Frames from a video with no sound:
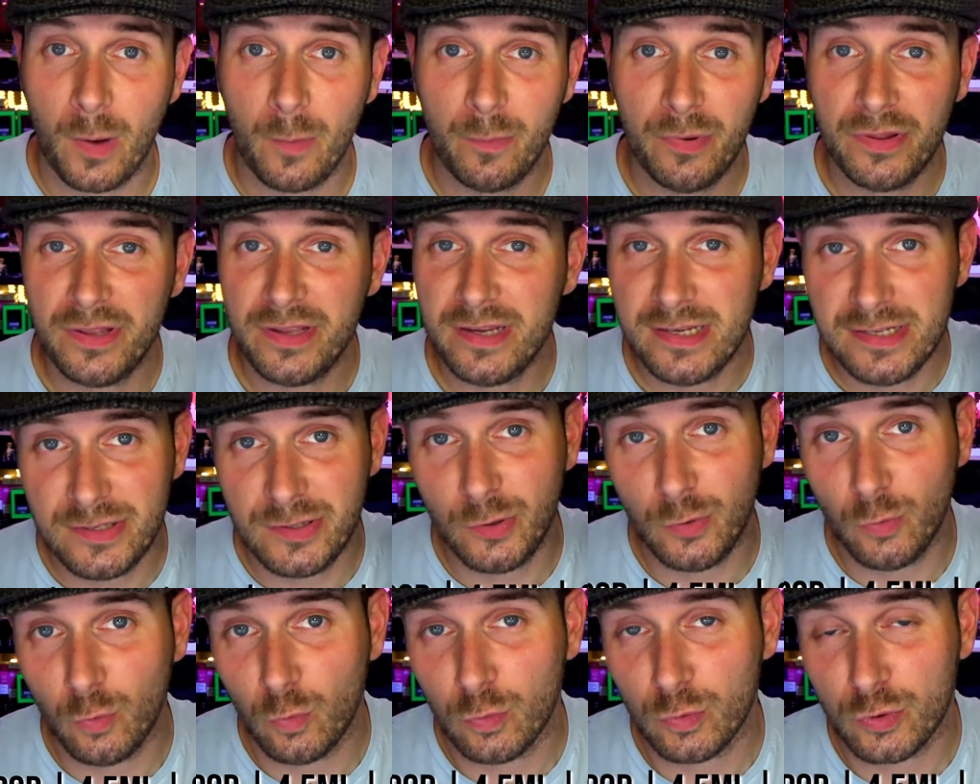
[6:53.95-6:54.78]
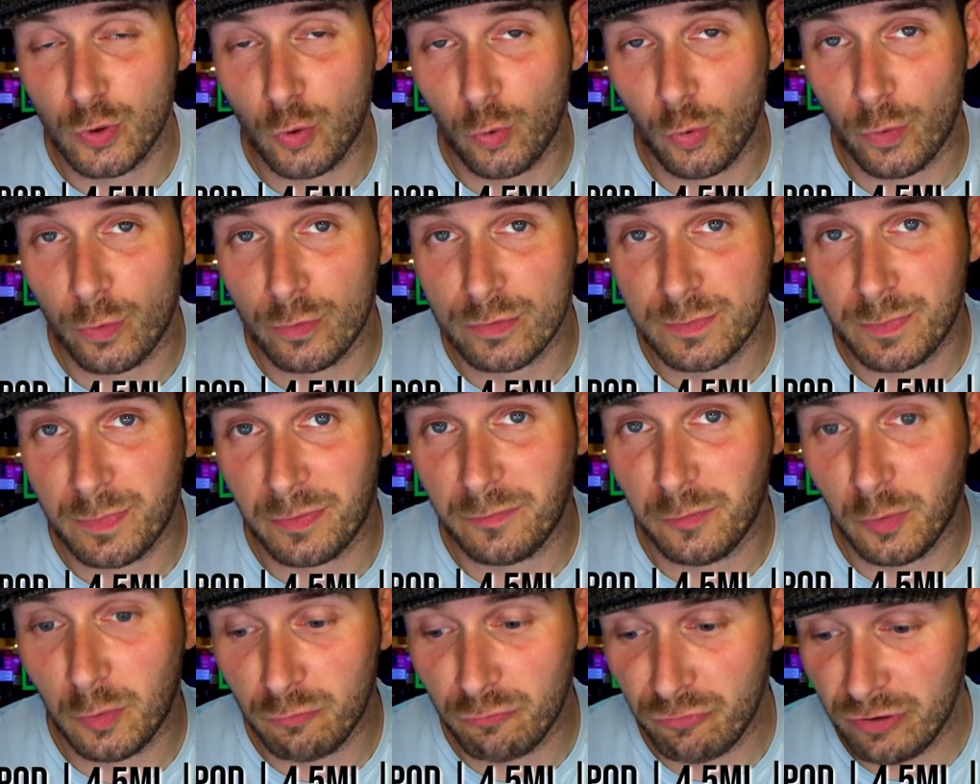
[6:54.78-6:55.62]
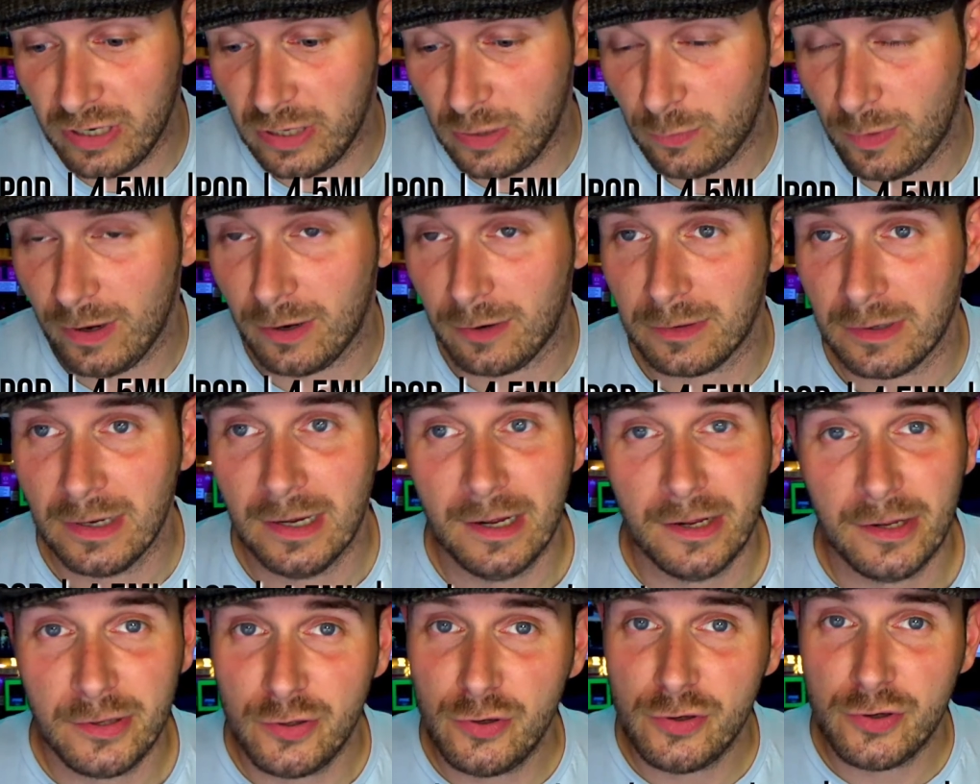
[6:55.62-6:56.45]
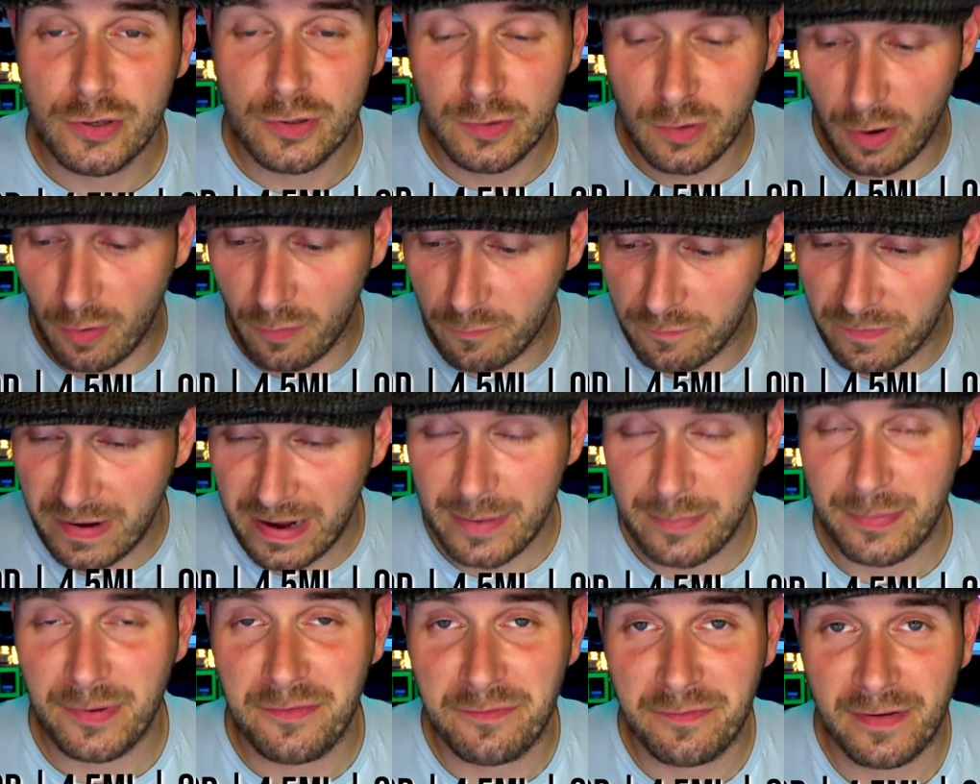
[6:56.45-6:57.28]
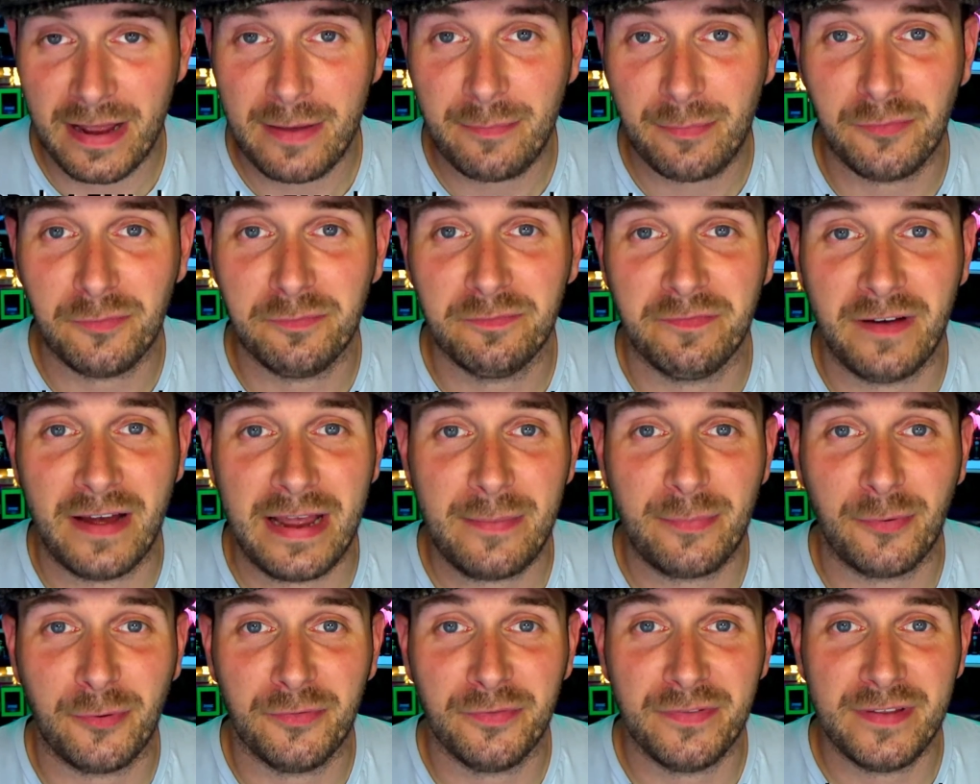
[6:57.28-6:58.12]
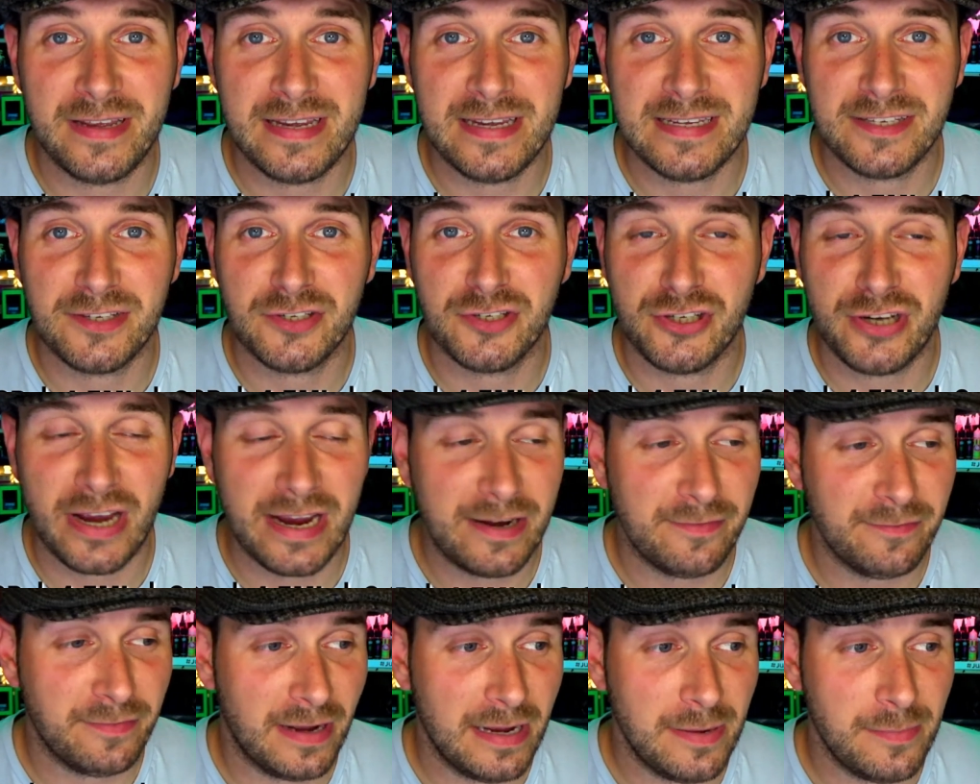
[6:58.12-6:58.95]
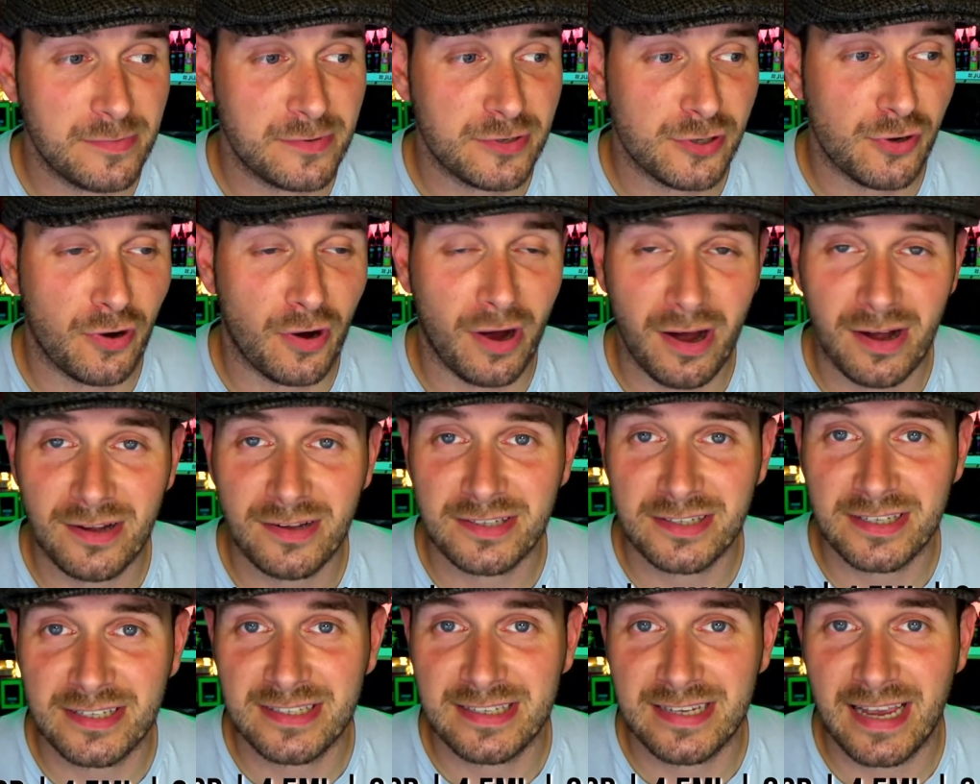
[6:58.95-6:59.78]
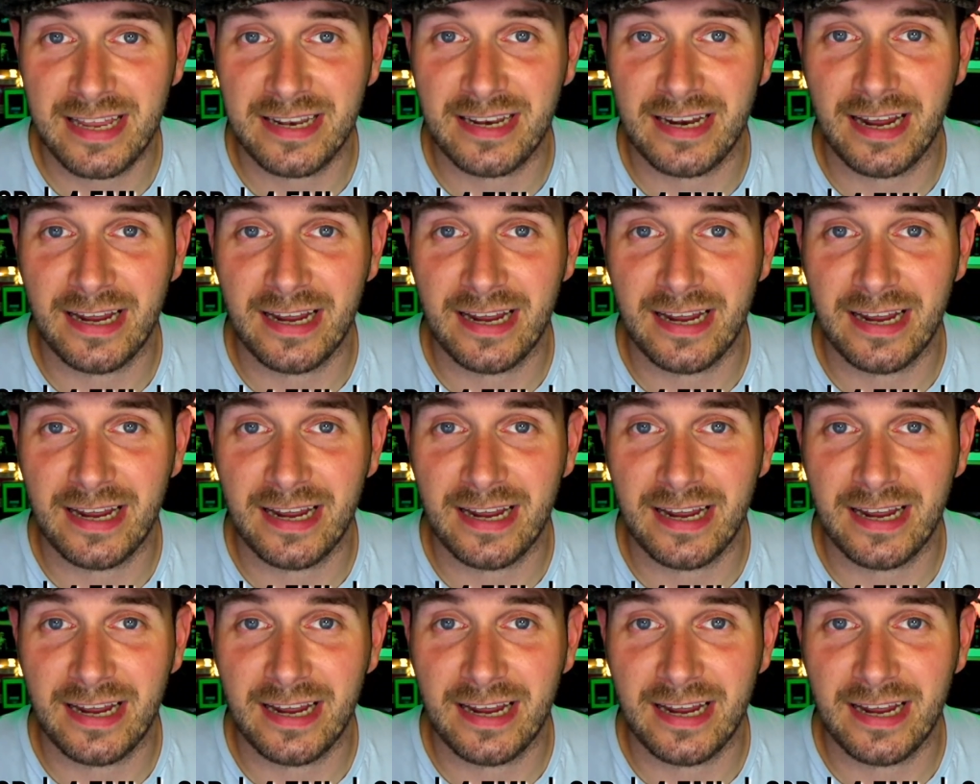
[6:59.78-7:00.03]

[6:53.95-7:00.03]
But these Nord coils perform really well. You can vape and vape and vape on these, chain vape to your heart's content.